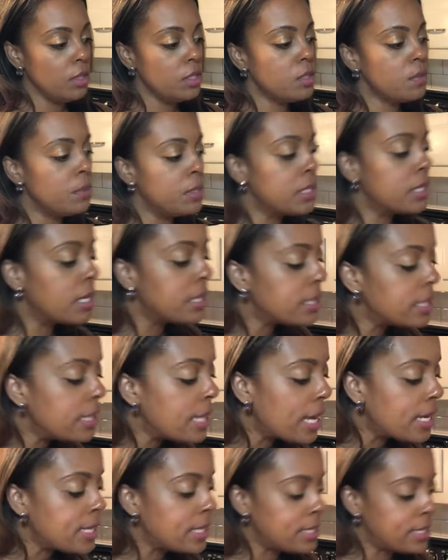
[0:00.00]
So you can see
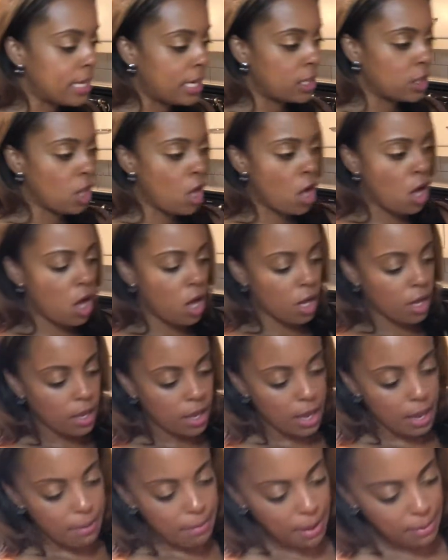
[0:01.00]
that didn't take long.
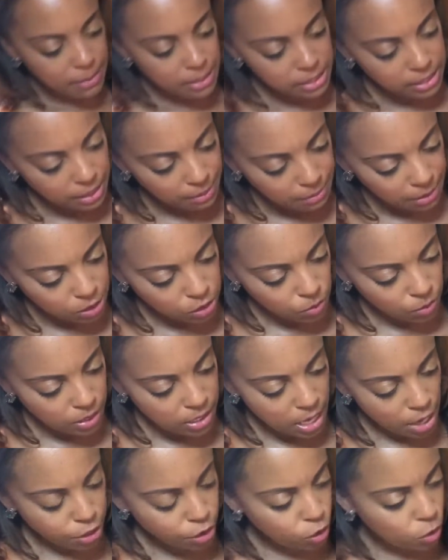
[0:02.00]
Maybe just let me do
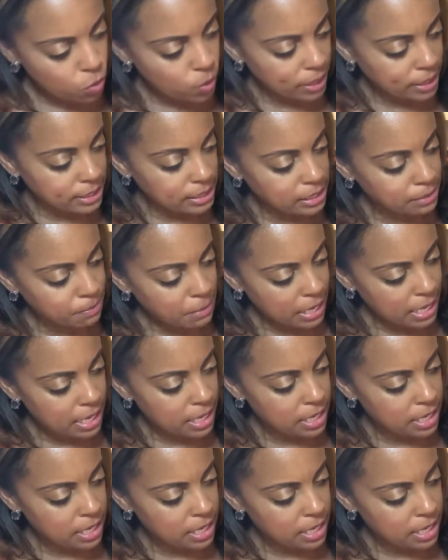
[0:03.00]
another quick spin.